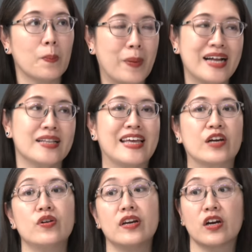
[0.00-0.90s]
but they
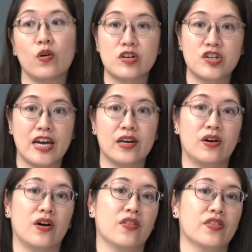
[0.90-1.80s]
could negotiate
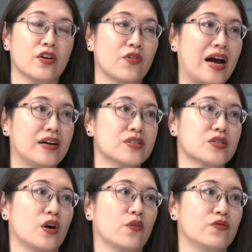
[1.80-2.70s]
on the
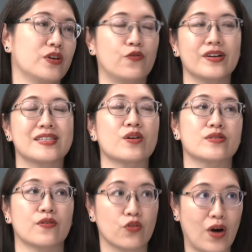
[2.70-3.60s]
grounds of different
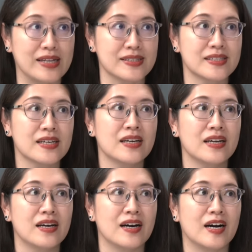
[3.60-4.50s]
sorts of grants.
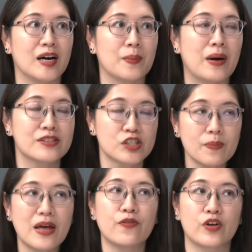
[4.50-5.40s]
I'll
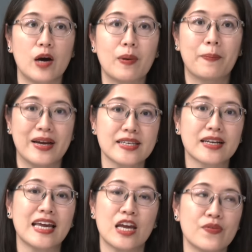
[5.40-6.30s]
stop there for now, but
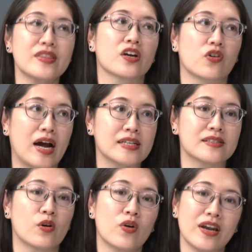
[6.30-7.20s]
basically even the
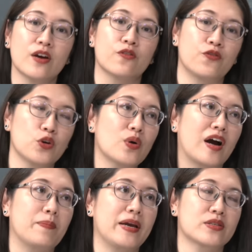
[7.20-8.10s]
grants, only a few
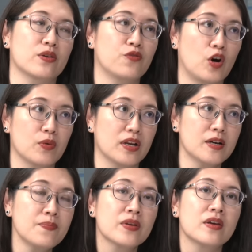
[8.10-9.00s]
are based on
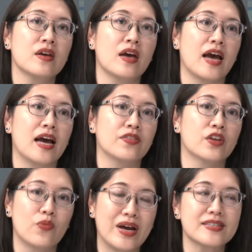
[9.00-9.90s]
formula and
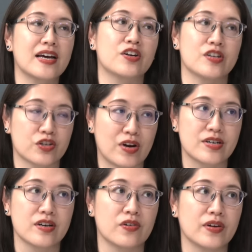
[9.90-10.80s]
the rest are
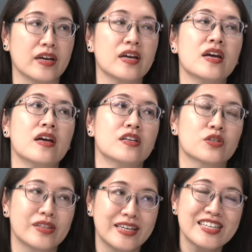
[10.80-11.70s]
discretionary.
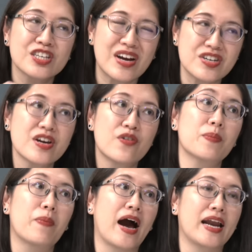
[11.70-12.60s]
So the discretionary
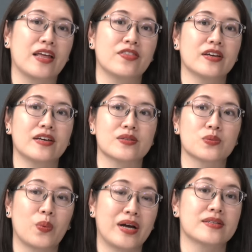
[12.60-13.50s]
part, I think, is
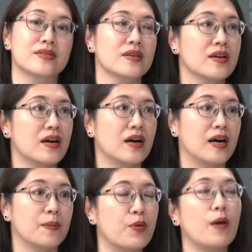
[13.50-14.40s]
what's
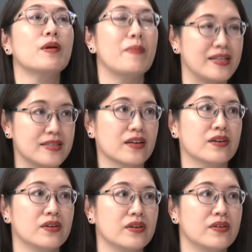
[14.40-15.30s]
problematic